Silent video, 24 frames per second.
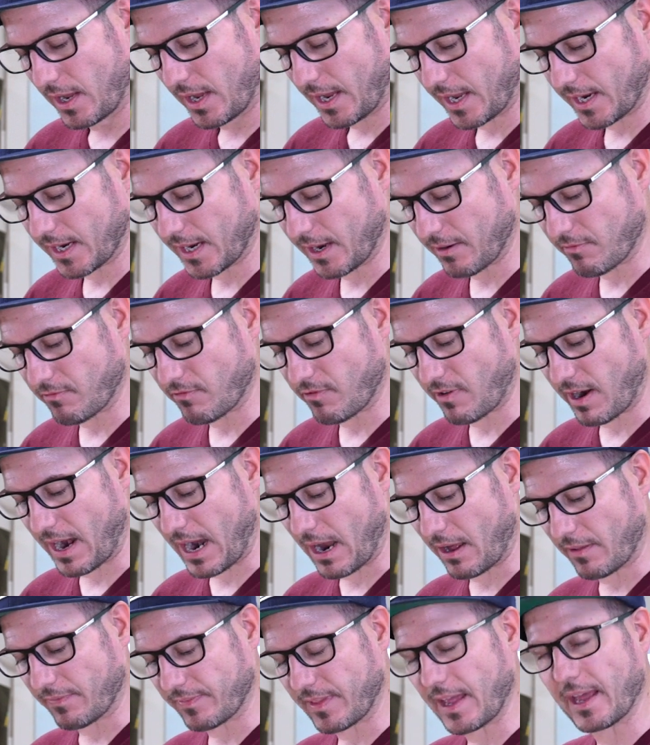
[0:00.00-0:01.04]
and then
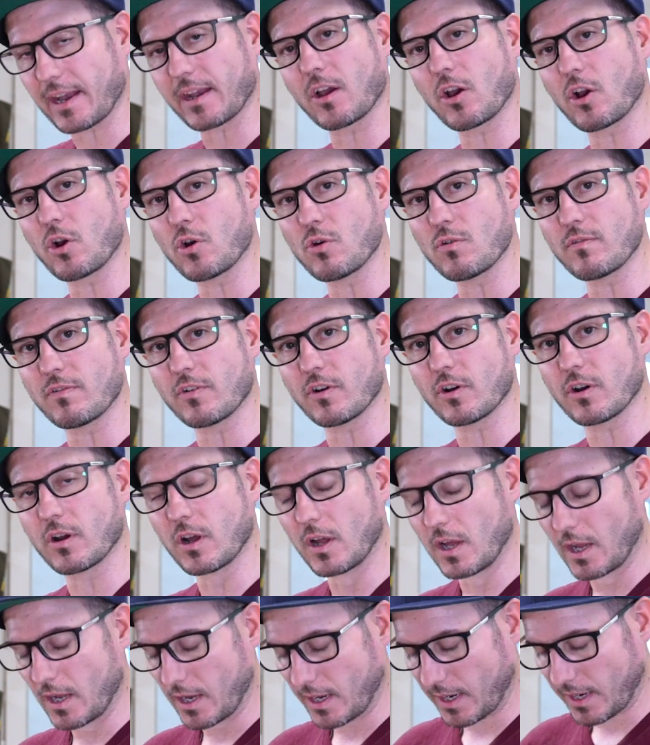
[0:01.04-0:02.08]
round that over.
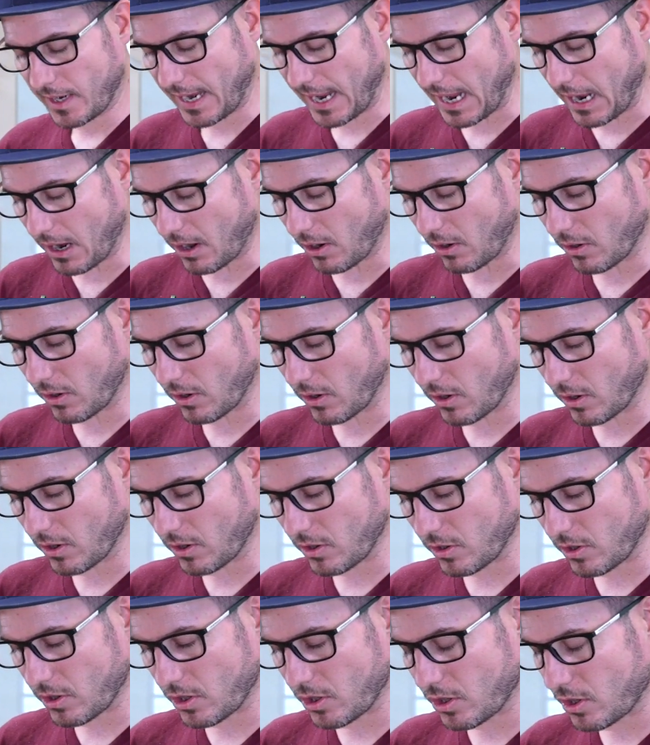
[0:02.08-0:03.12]
Now,
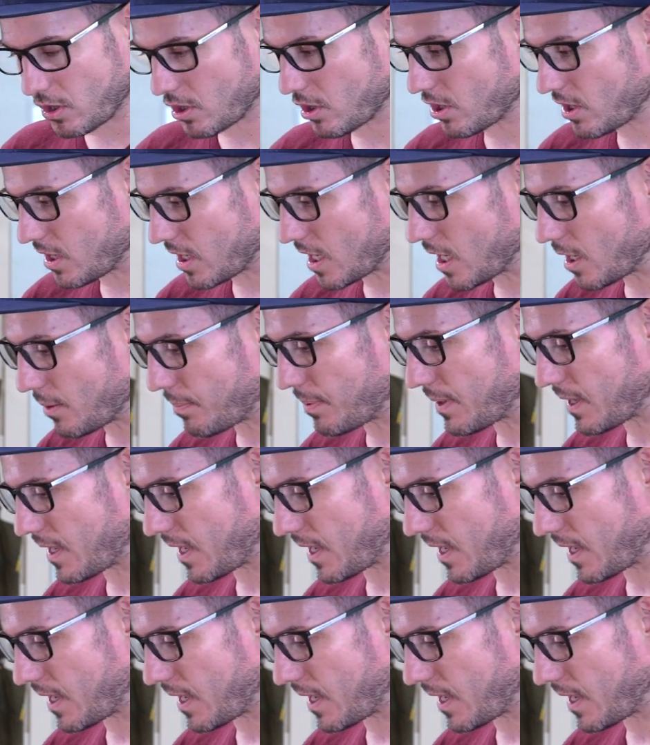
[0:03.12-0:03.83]
you need to be